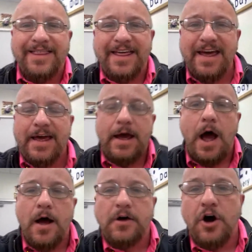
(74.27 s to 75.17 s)
the
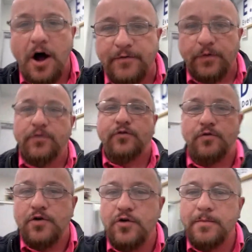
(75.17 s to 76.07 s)
uh, conference
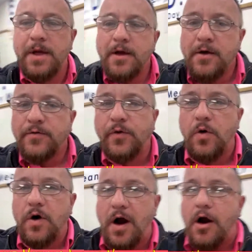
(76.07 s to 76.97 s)
room
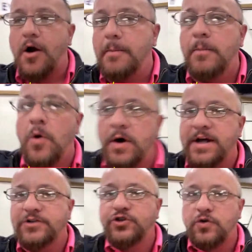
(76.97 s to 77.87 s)
for our
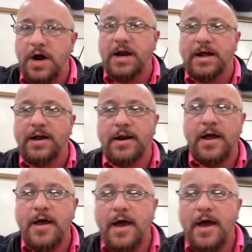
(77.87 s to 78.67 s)
morning training,